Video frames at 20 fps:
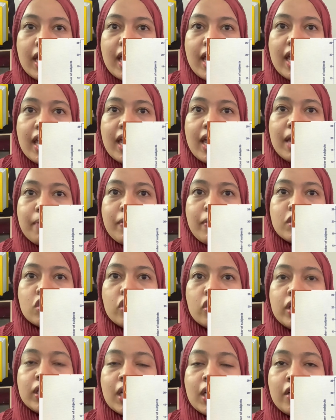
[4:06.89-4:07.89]
and
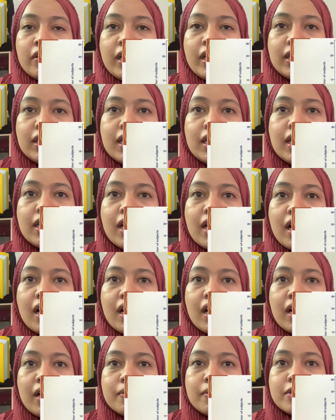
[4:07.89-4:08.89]
based on the calculated
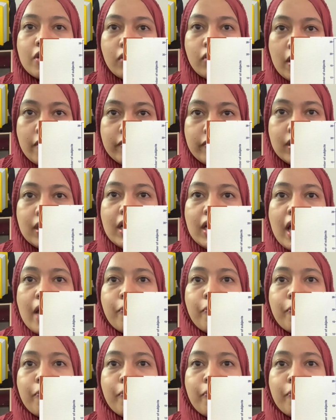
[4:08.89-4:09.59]
sound level,